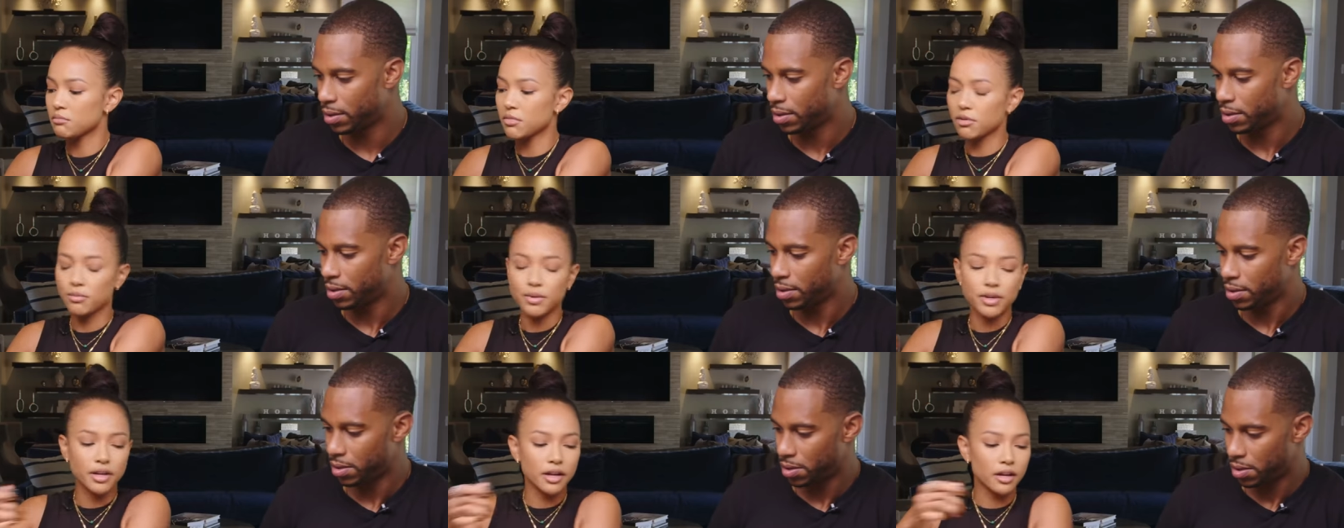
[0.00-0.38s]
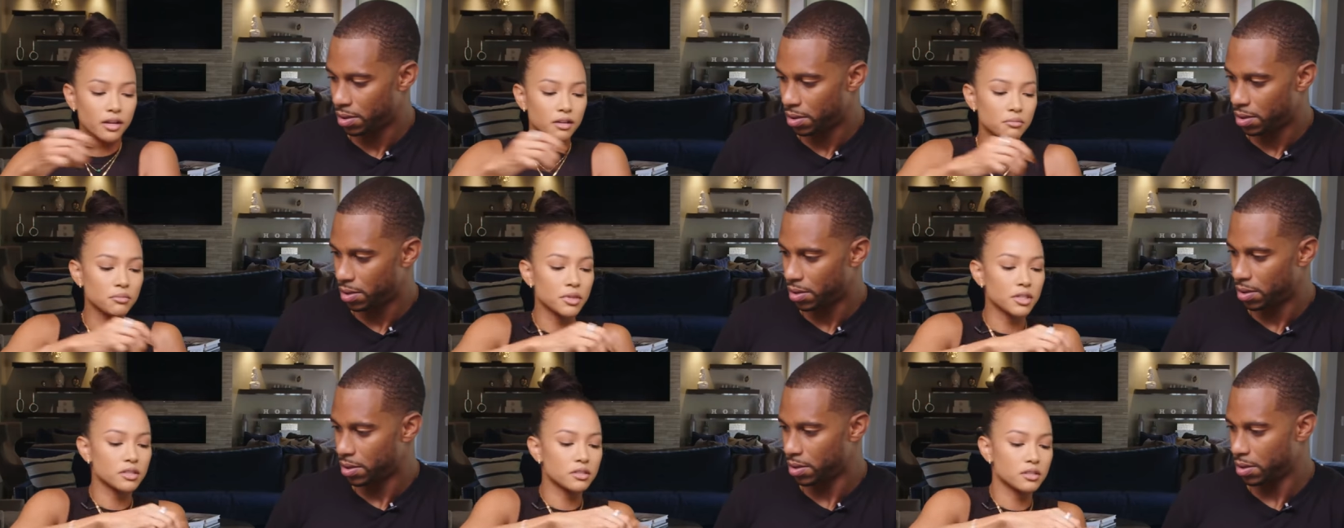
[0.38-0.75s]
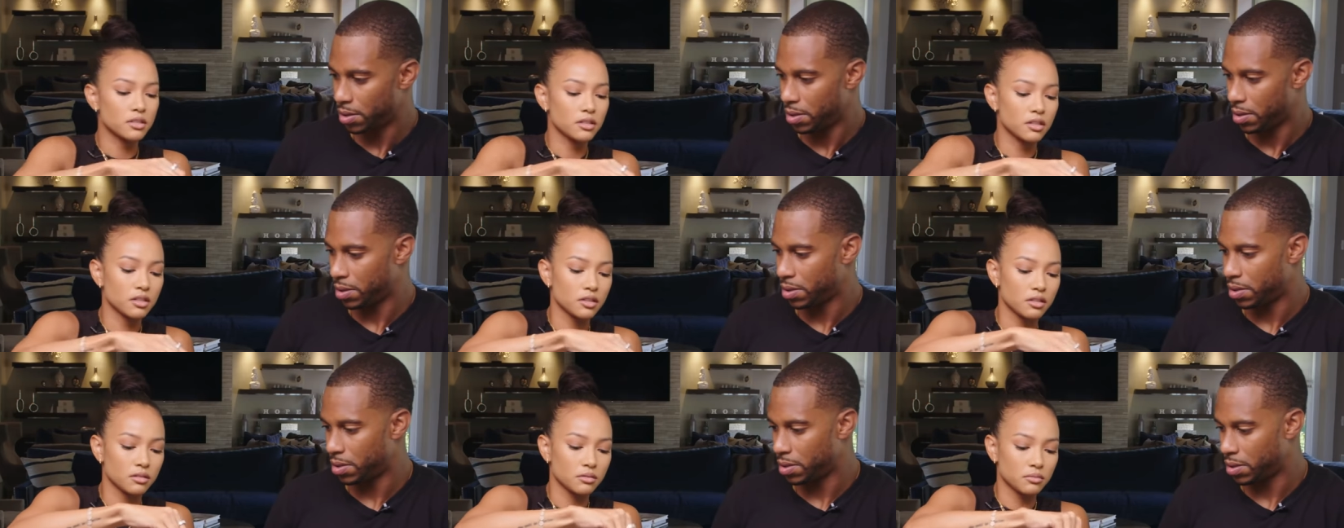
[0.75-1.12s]
Speaker 1: But we gotta mix it
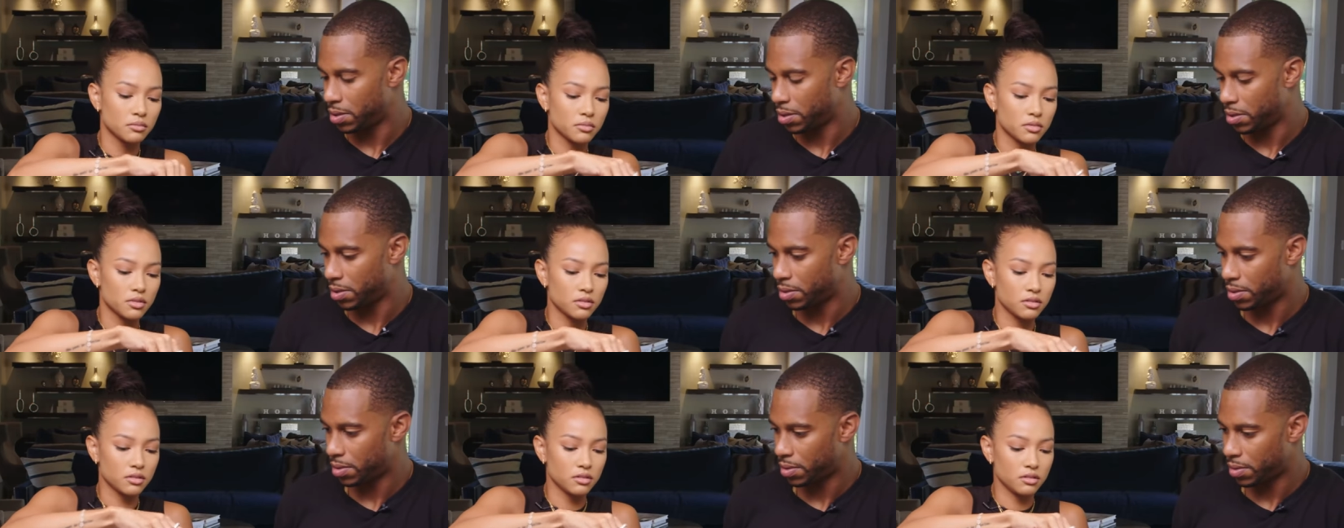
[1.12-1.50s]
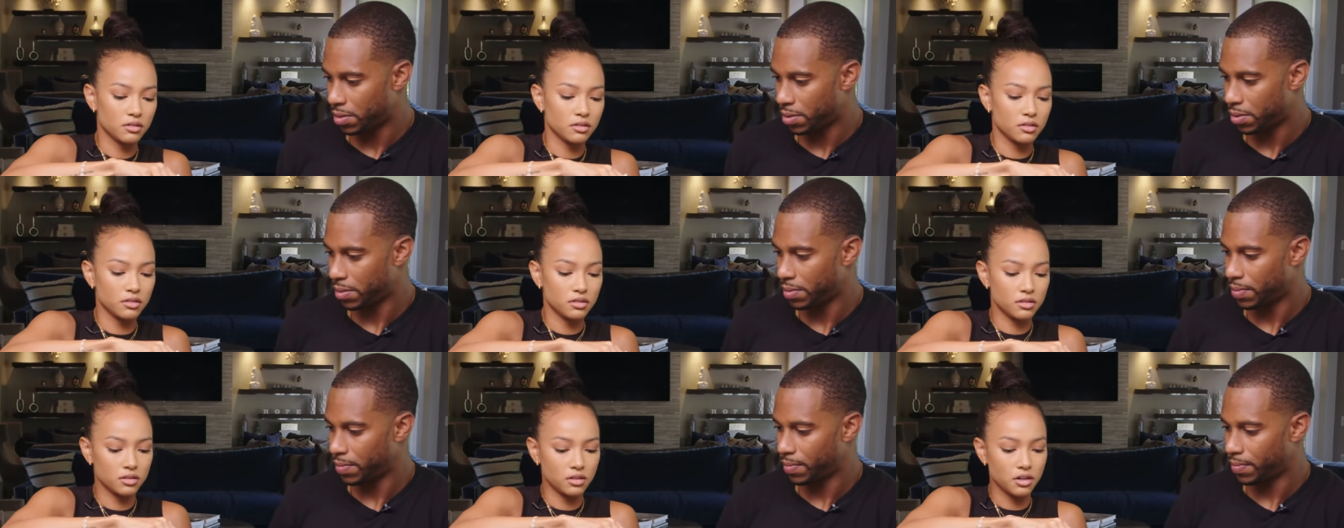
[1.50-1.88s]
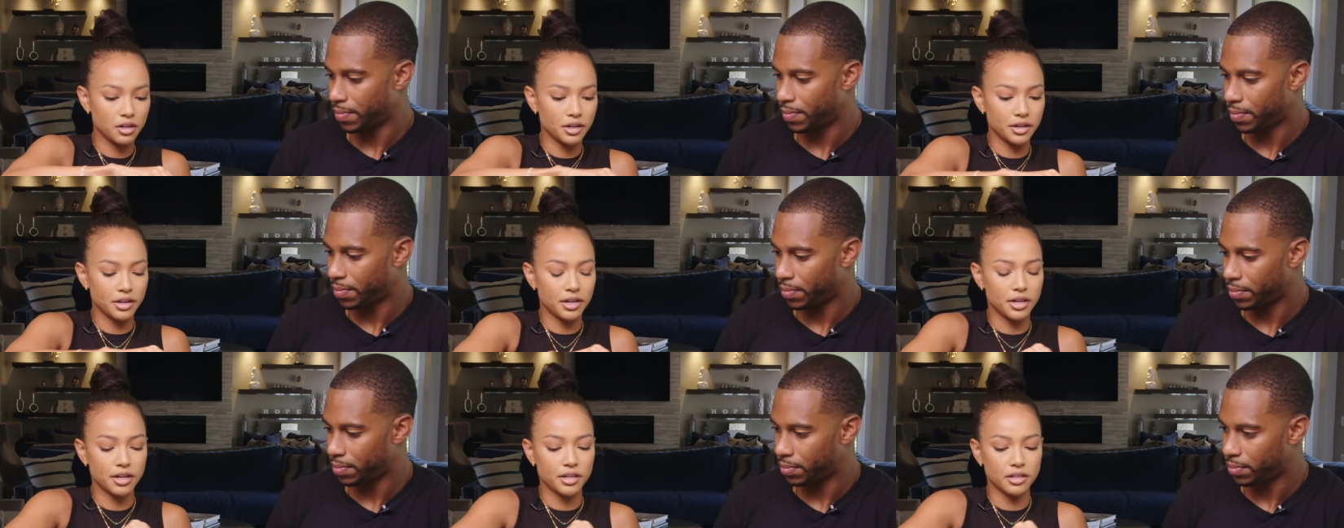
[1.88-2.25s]
up.
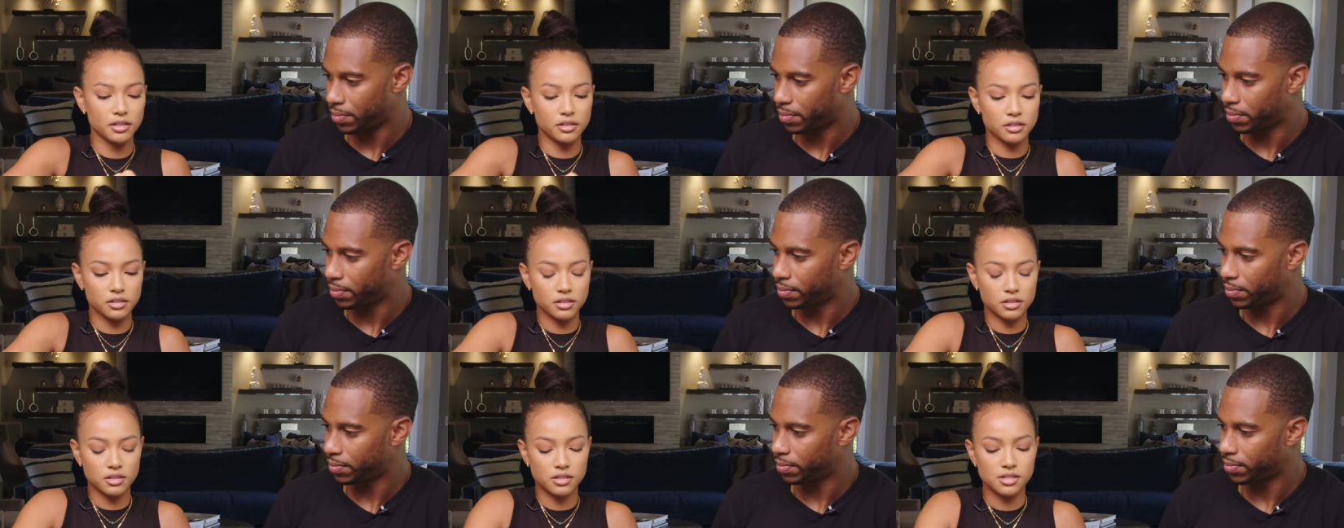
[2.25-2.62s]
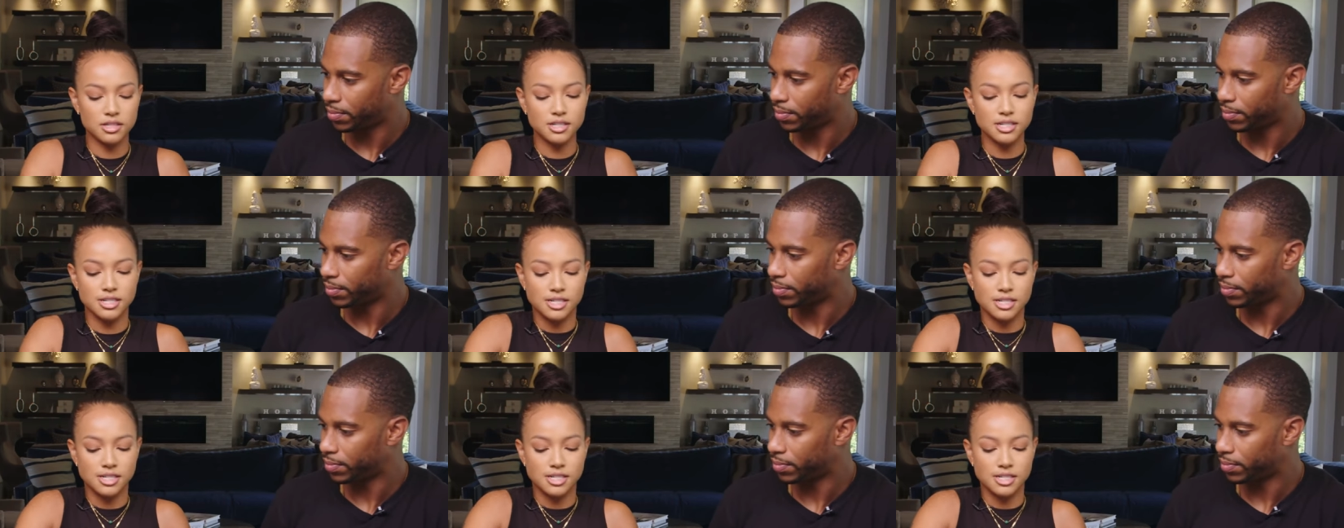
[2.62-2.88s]
Sorry guys.